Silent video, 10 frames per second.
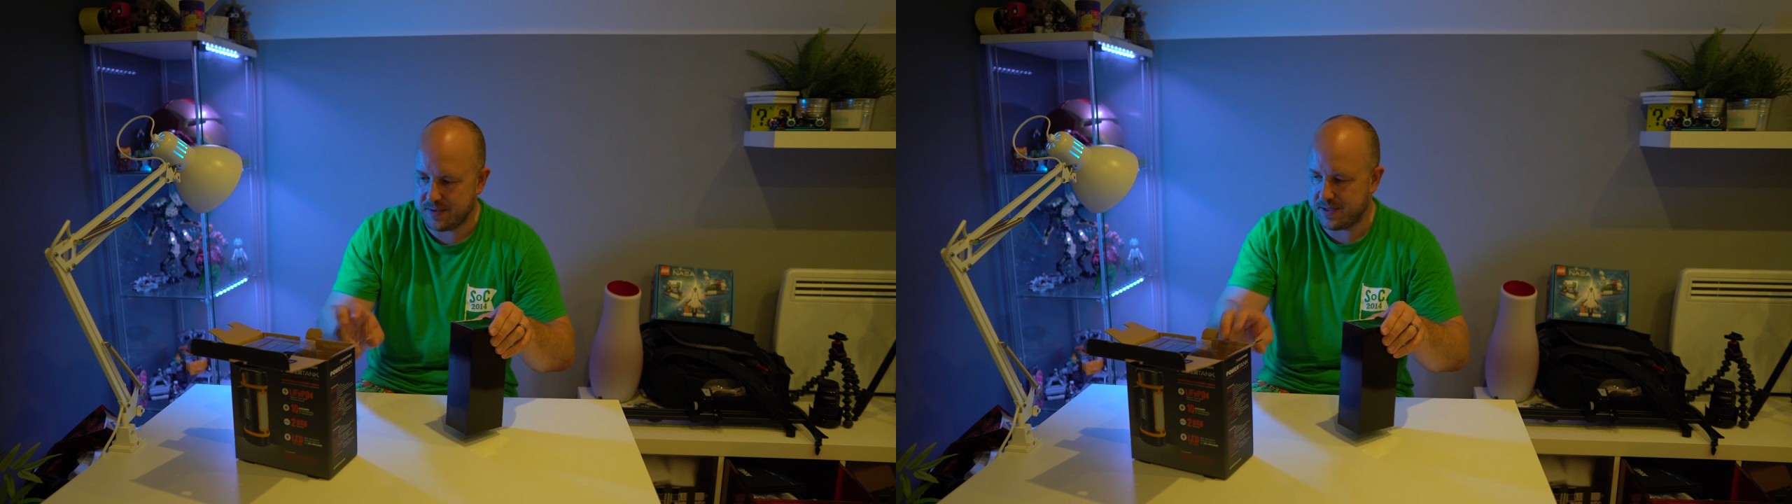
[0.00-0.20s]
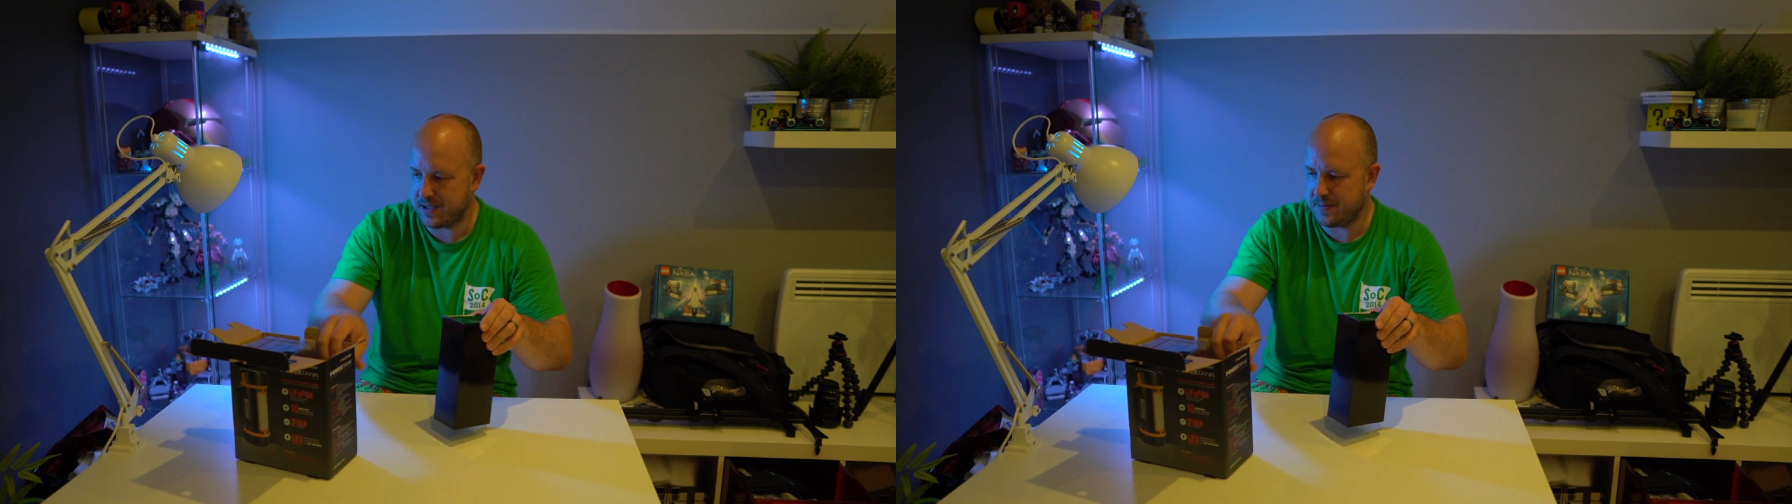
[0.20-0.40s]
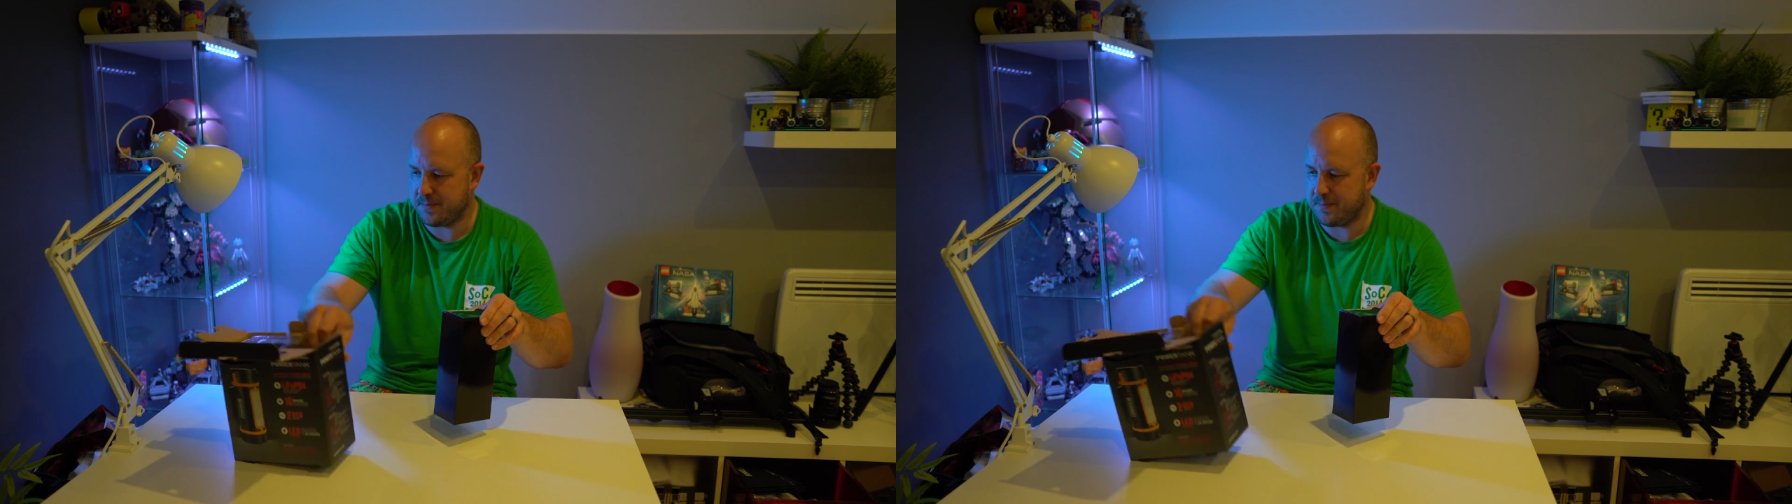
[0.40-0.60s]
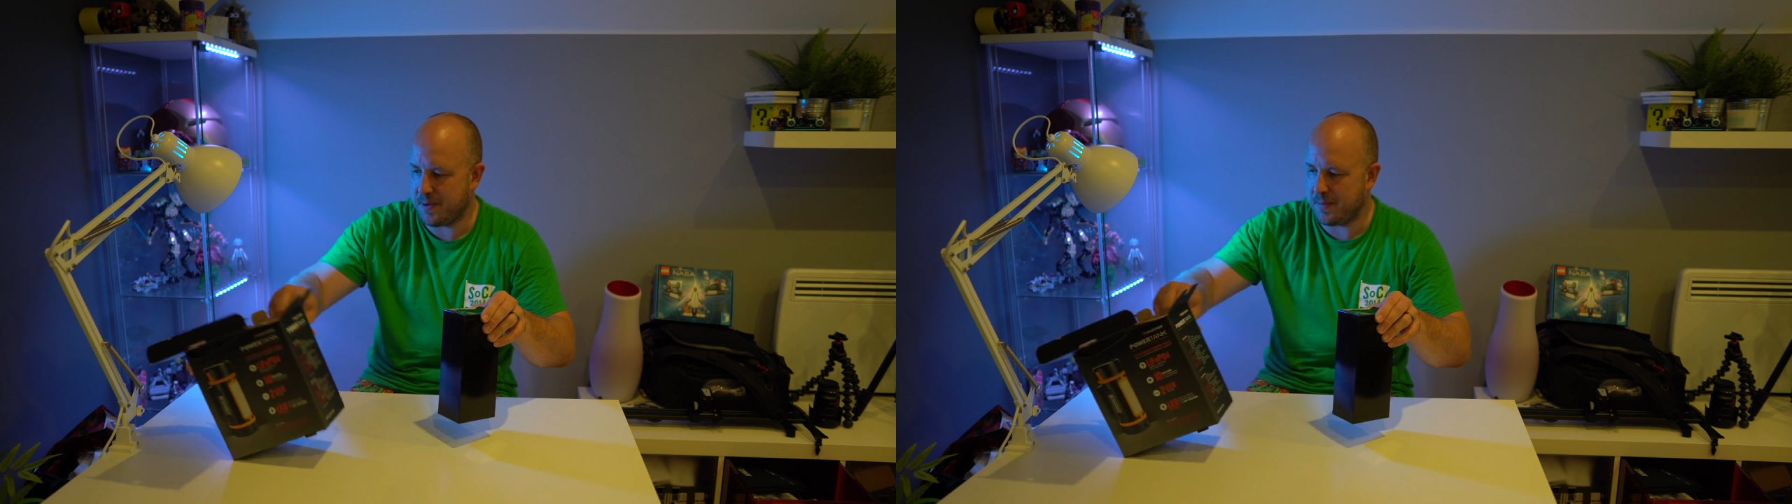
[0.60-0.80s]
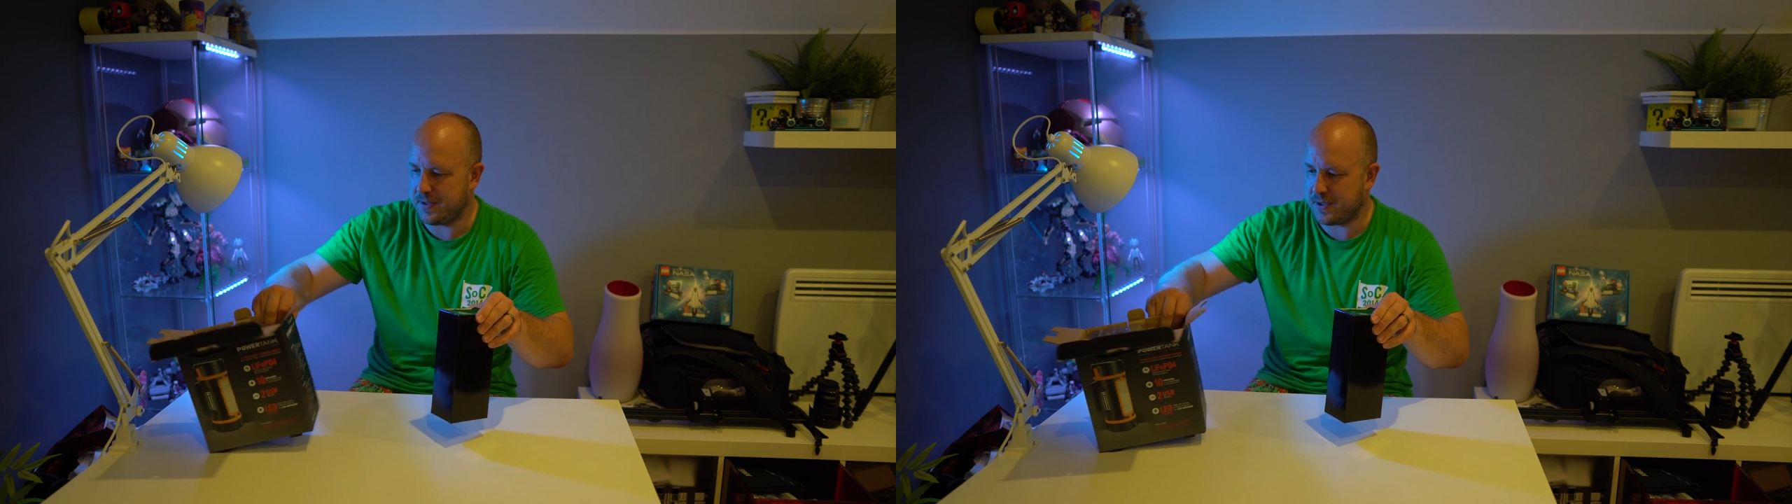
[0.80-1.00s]
let's just
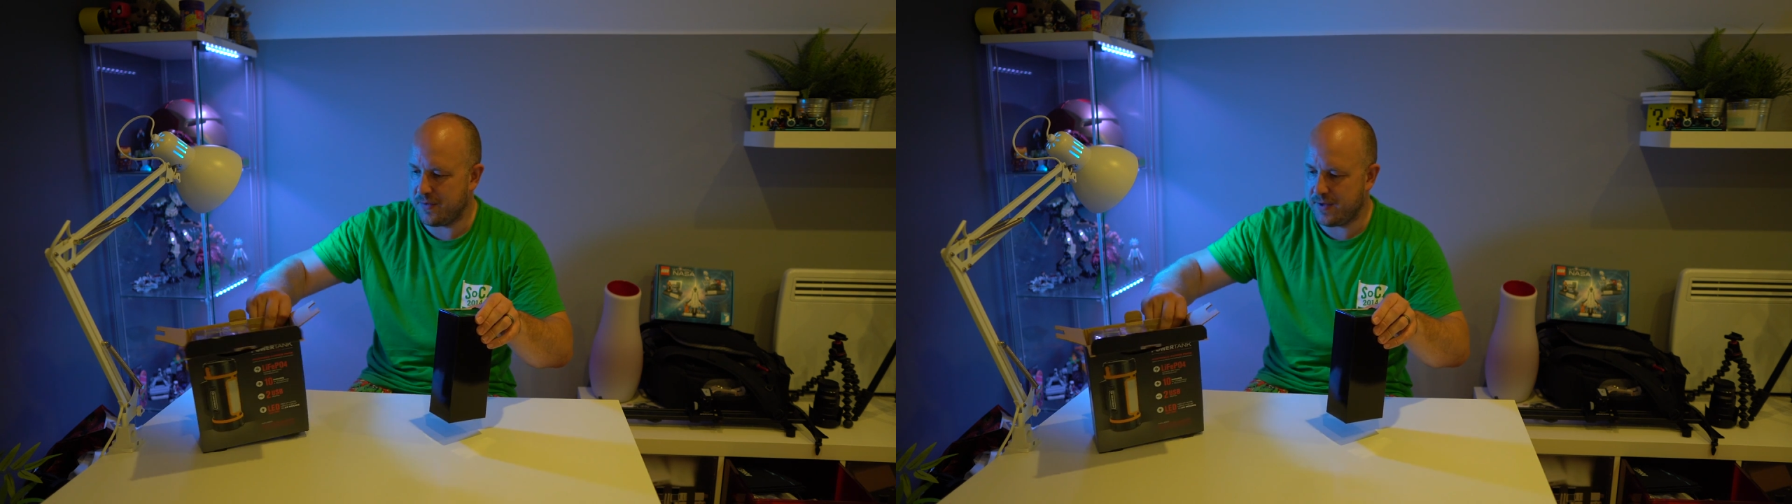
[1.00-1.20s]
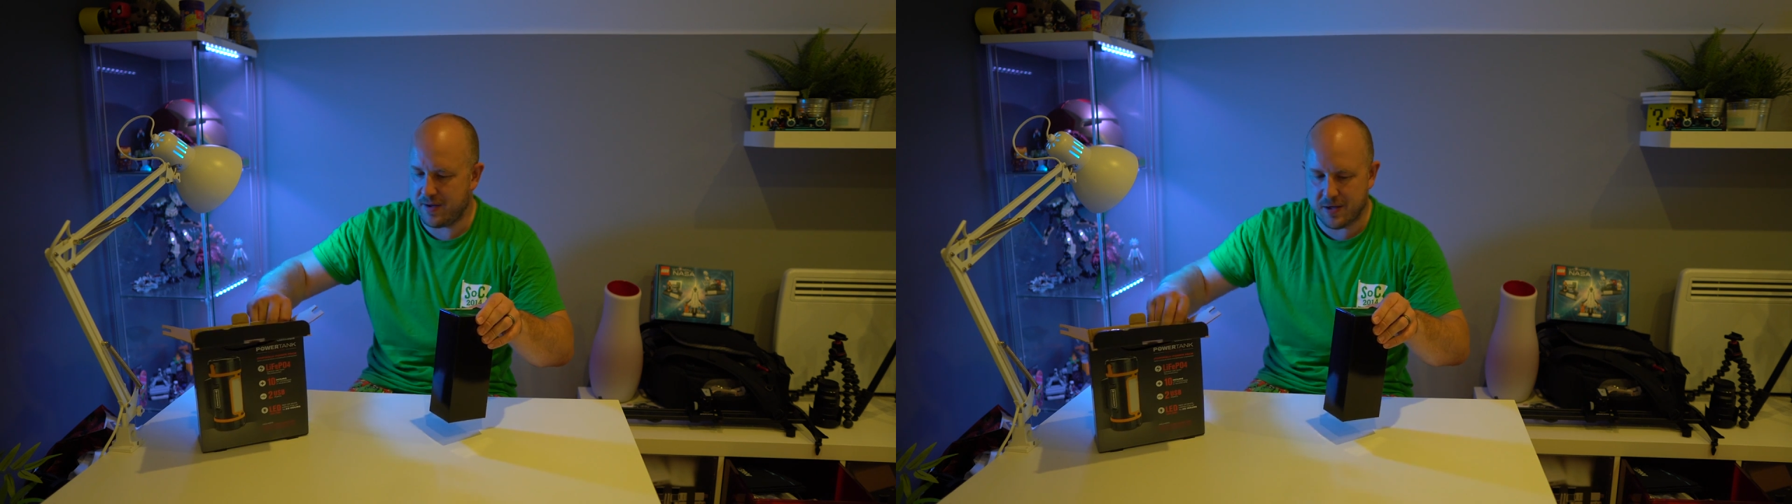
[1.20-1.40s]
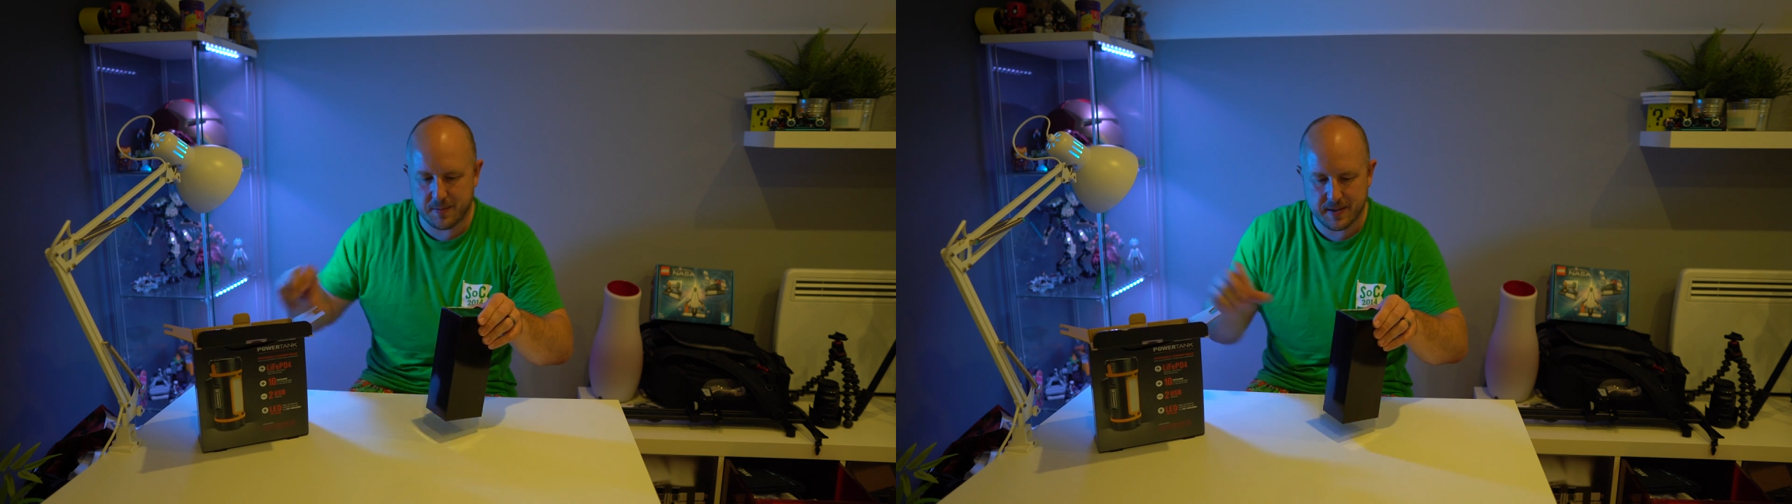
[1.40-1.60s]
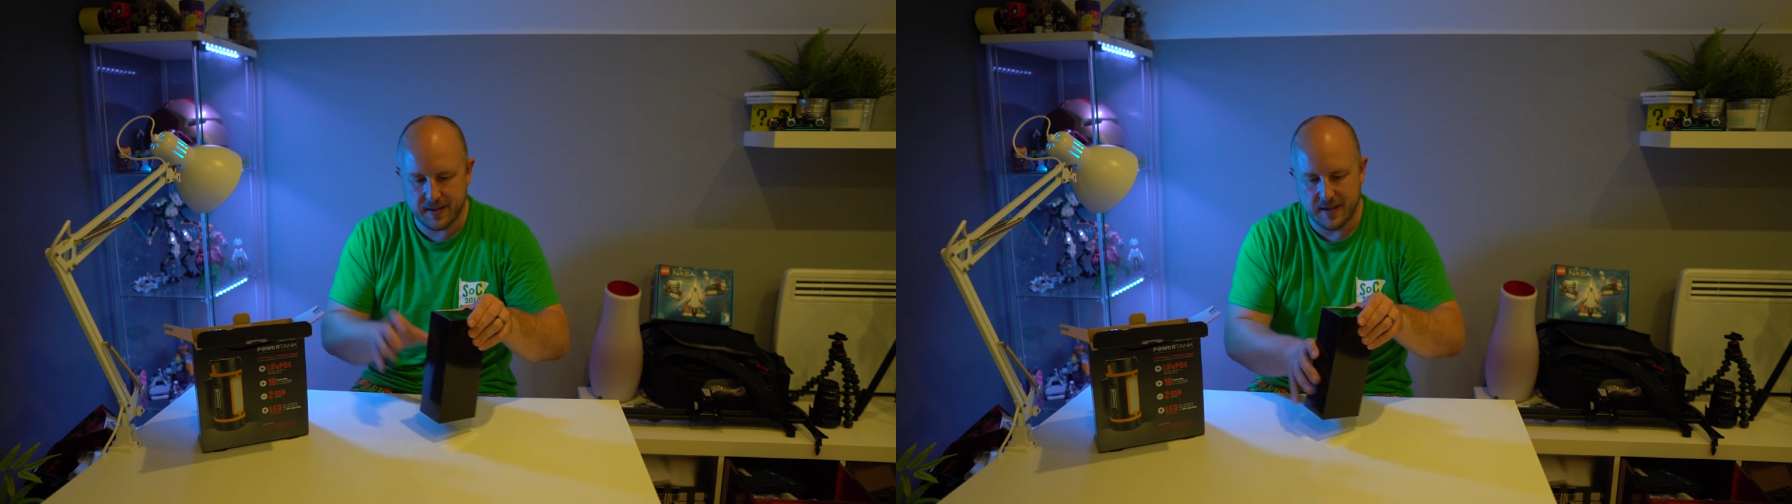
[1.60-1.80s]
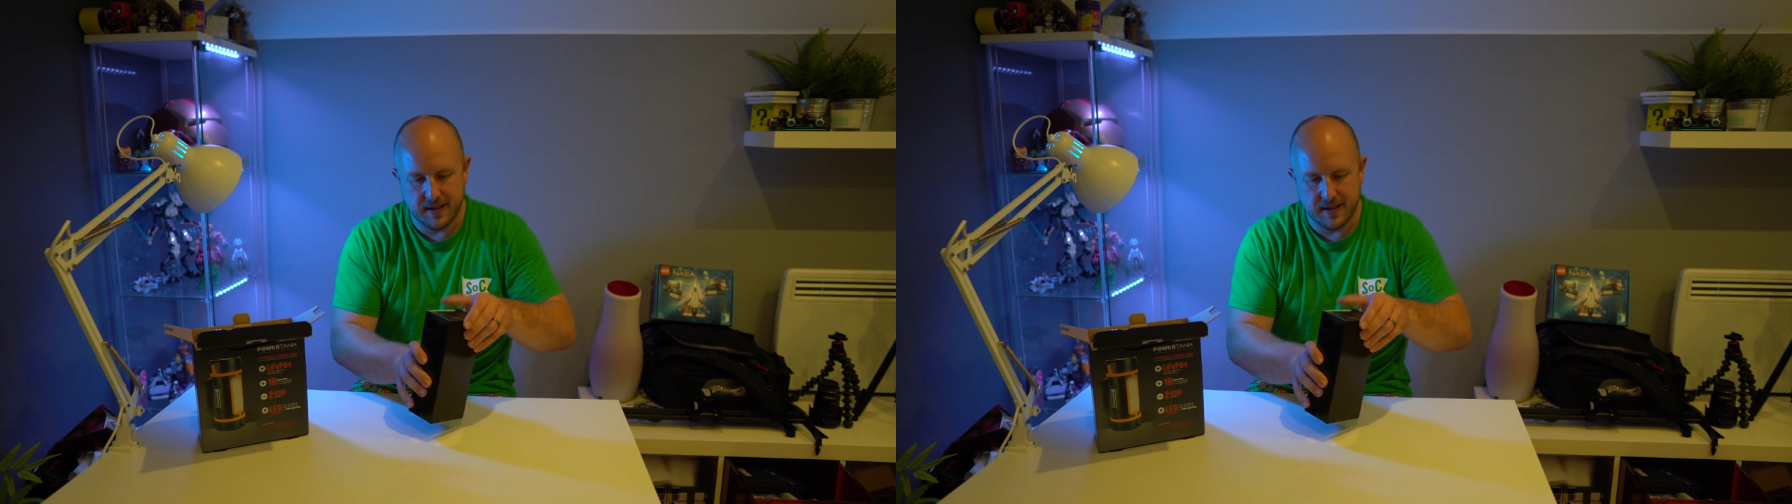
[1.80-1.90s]
pop this over here a little bit.